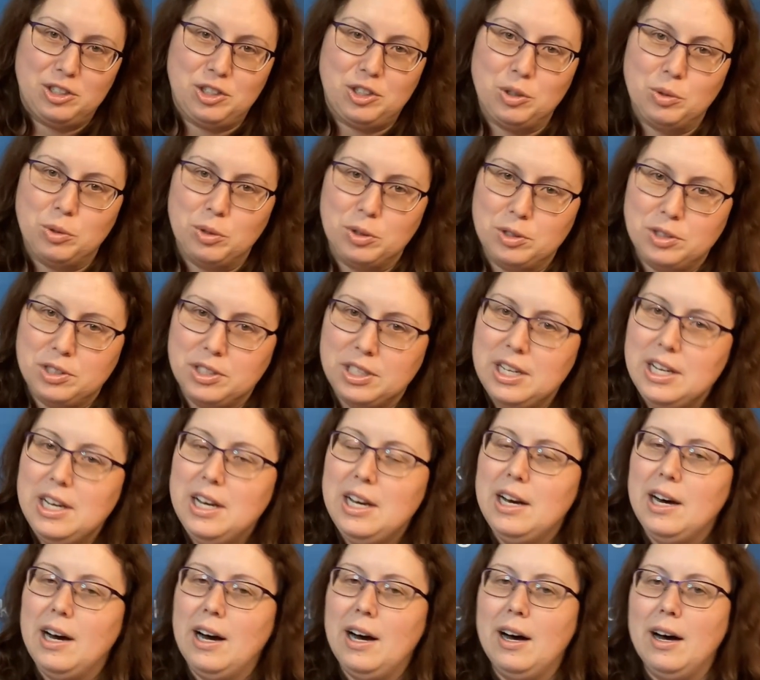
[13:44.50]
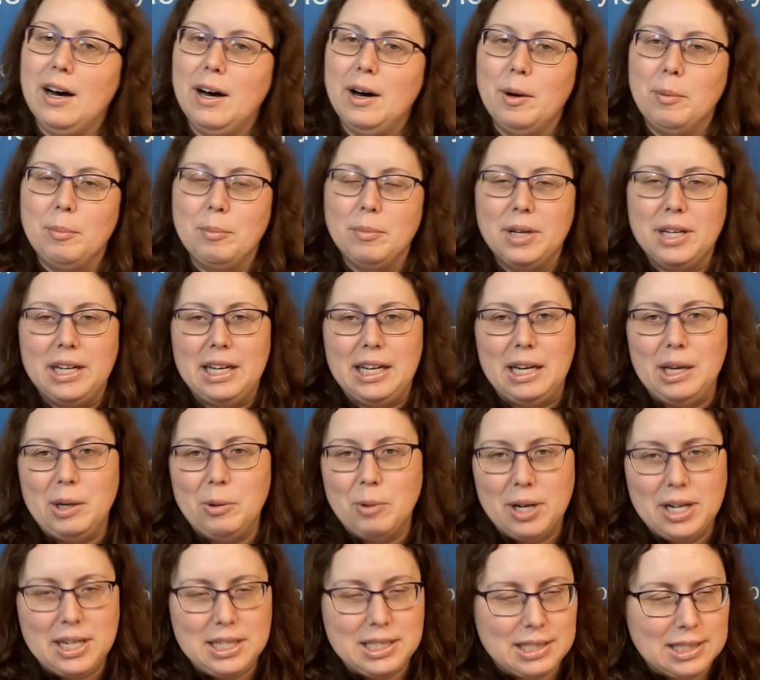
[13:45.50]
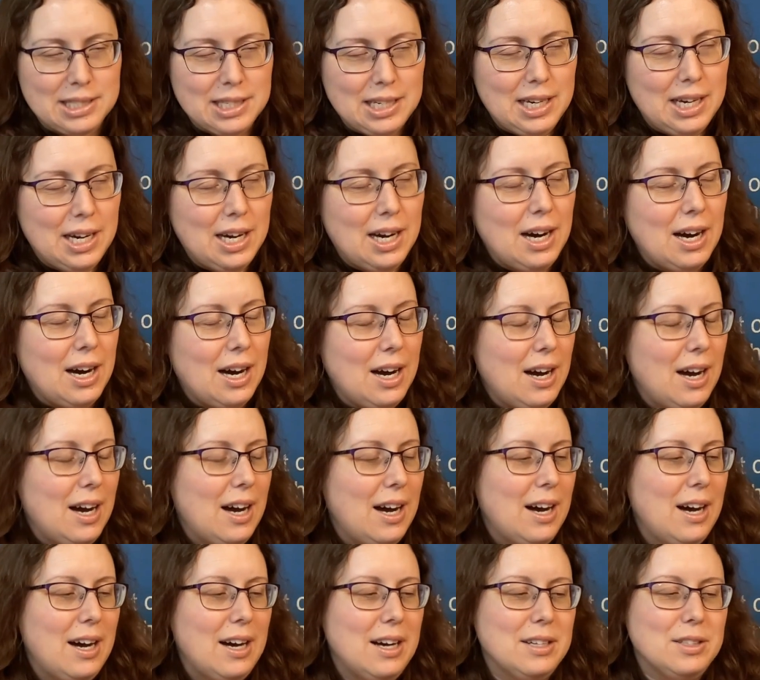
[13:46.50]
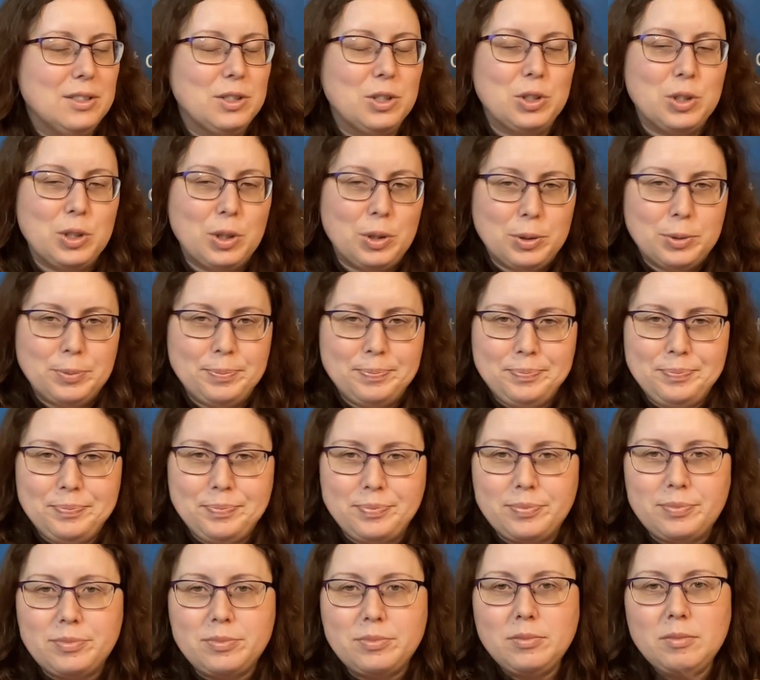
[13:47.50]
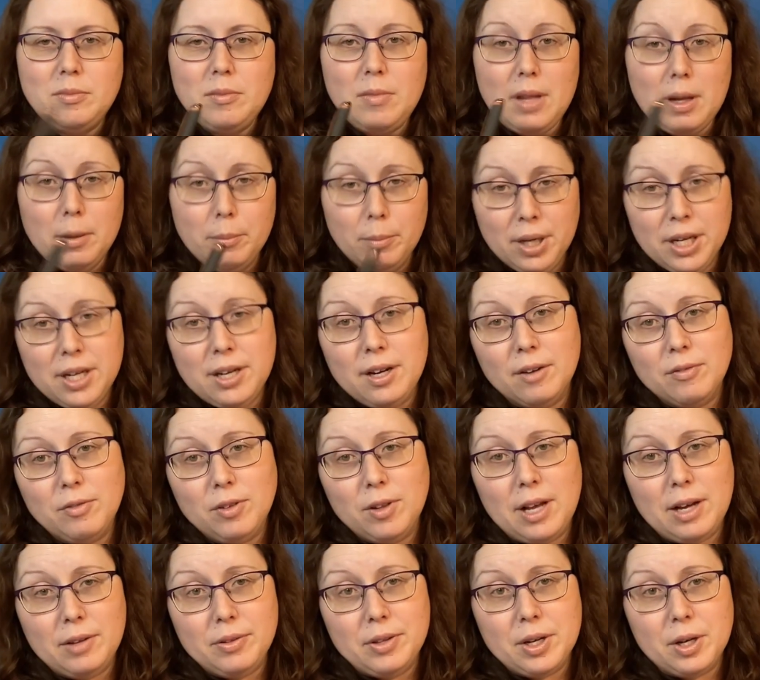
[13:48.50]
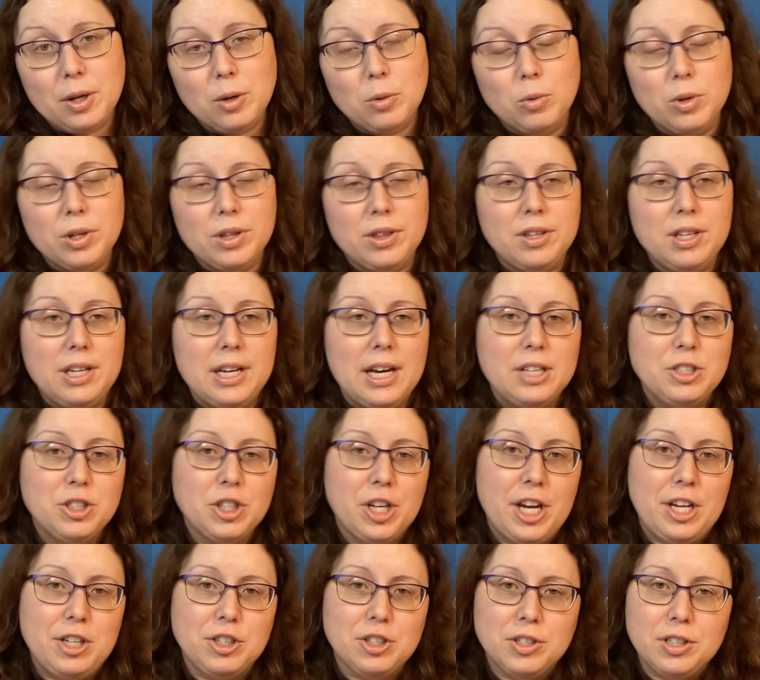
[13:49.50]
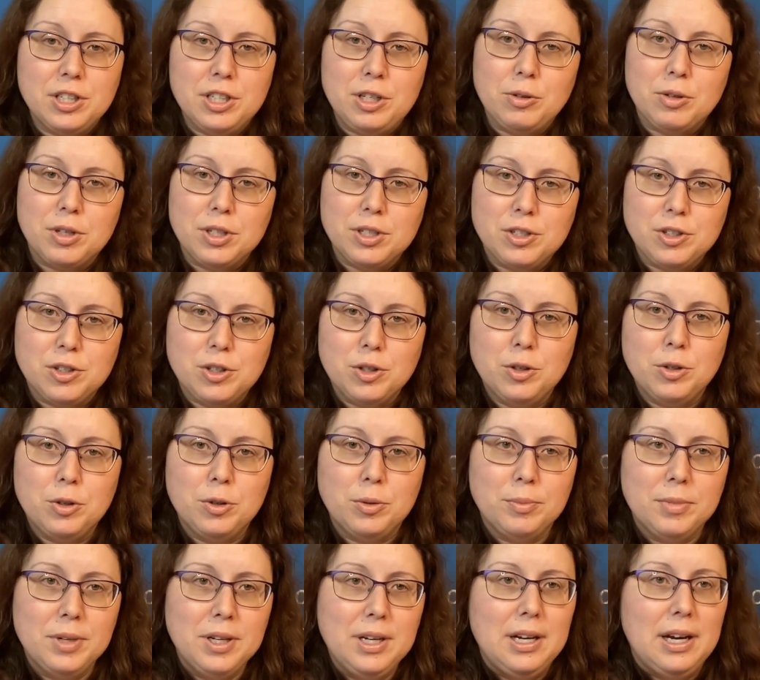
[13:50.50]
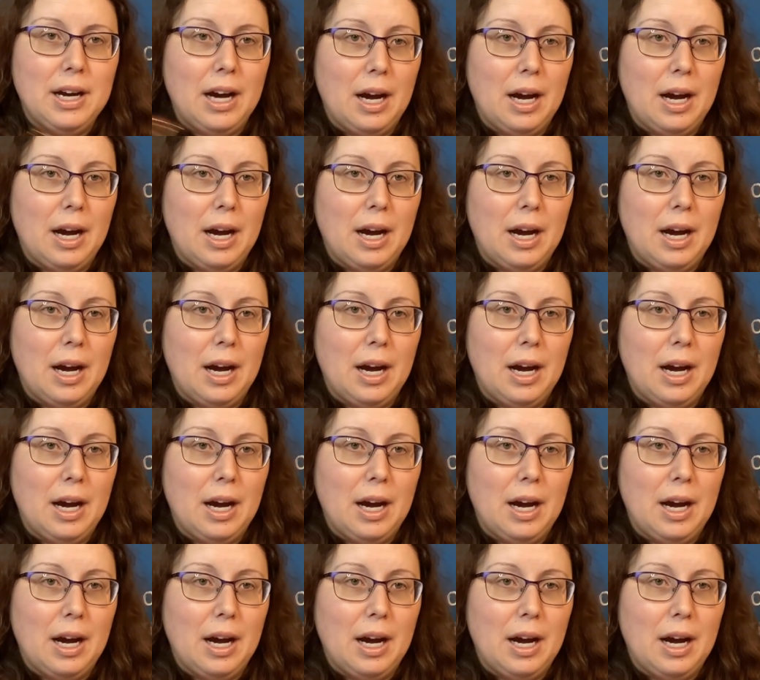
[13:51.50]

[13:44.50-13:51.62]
source. Um, but anyways, uh, so be careful out there with the education that you consume.